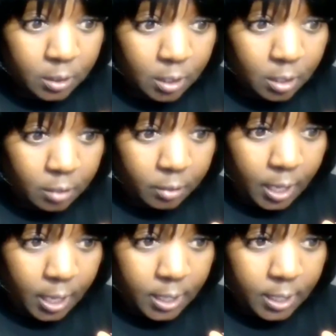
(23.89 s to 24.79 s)

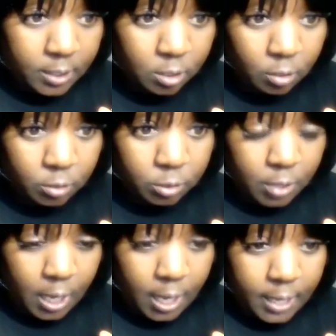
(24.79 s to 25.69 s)
Okay, so
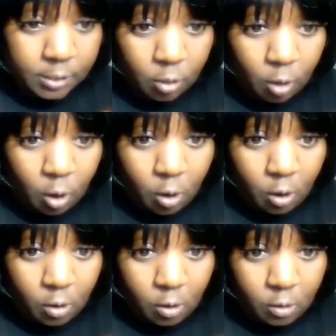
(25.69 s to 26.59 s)
you guys are
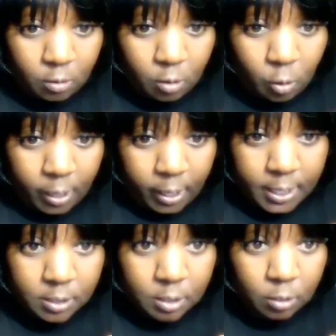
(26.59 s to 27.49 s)
all on
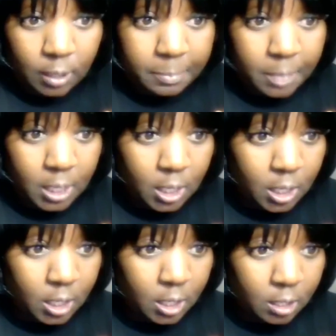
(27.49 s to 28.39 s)
it. So let
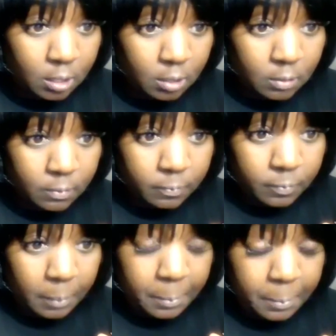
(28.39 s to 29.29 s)
me
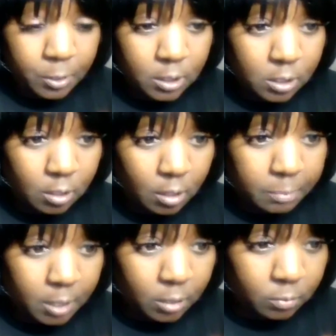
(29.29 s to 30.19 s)
put this on
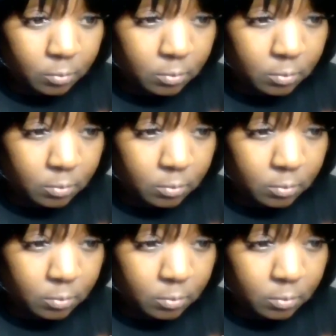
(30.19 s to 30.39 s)
mute.